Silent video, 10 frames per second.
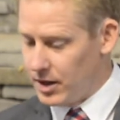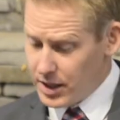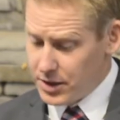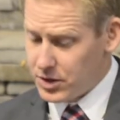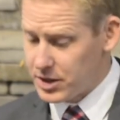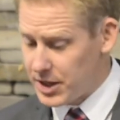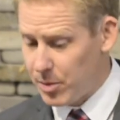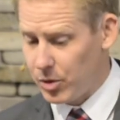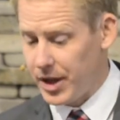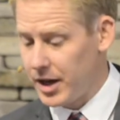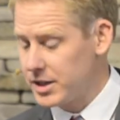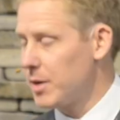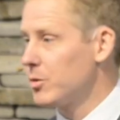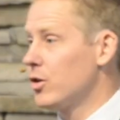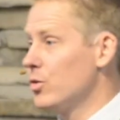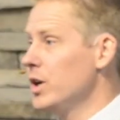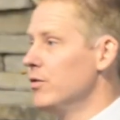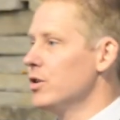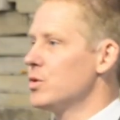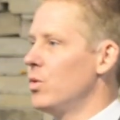He gives an example of that in chapter
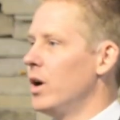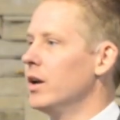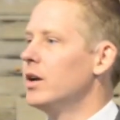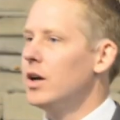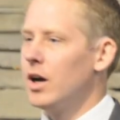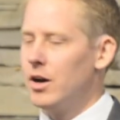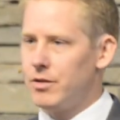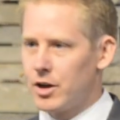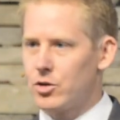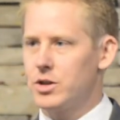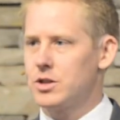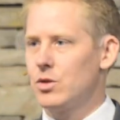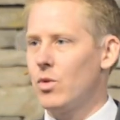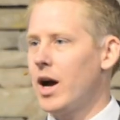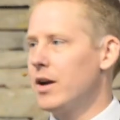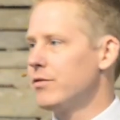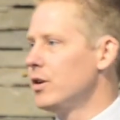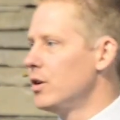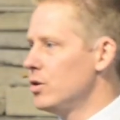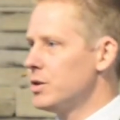3, verse 1, of a Christian
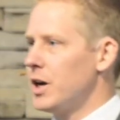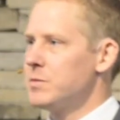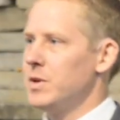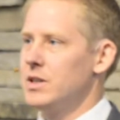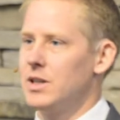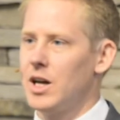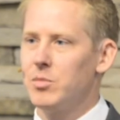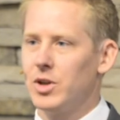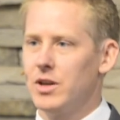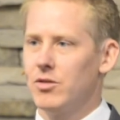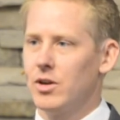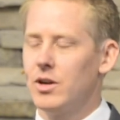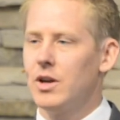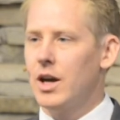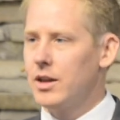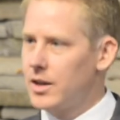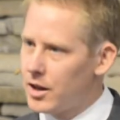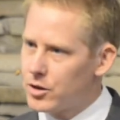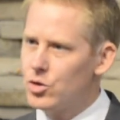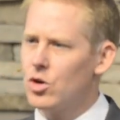wife whose husband is an unbeliever, and
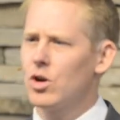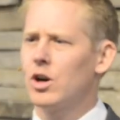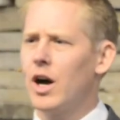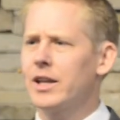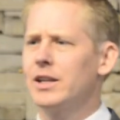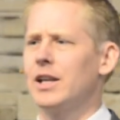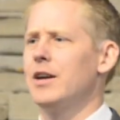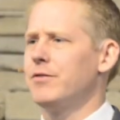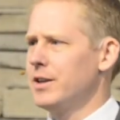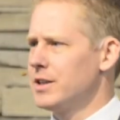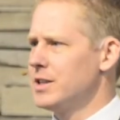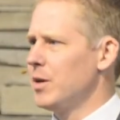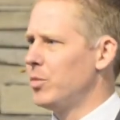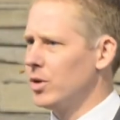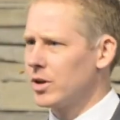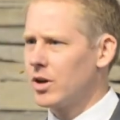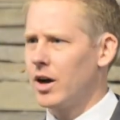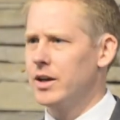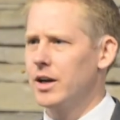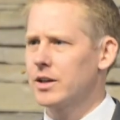that through her godly life and example and
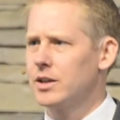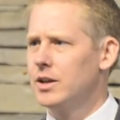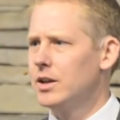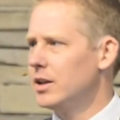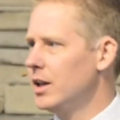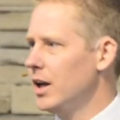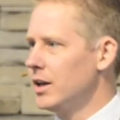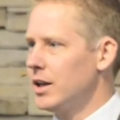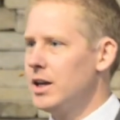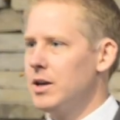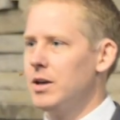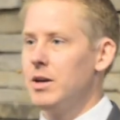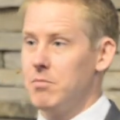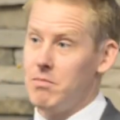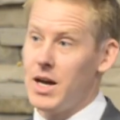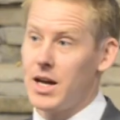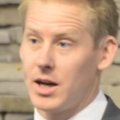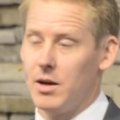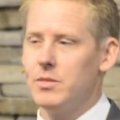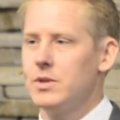conduct, that he may
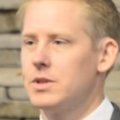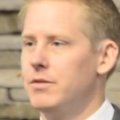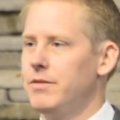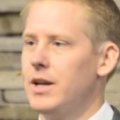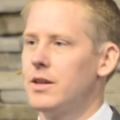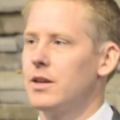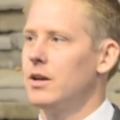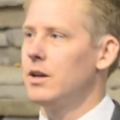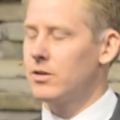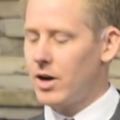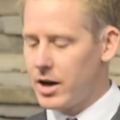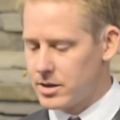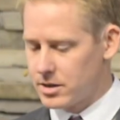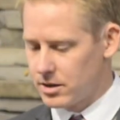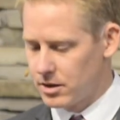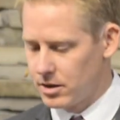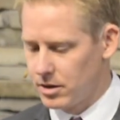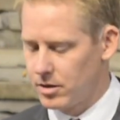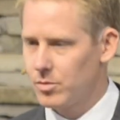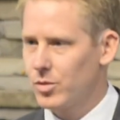come to faith in Christ.
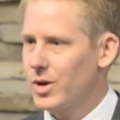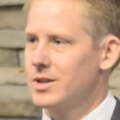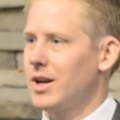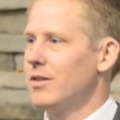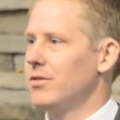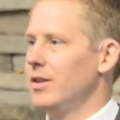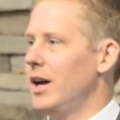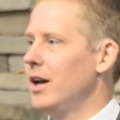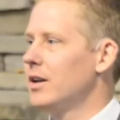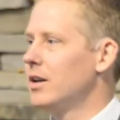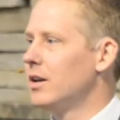Praise God for that.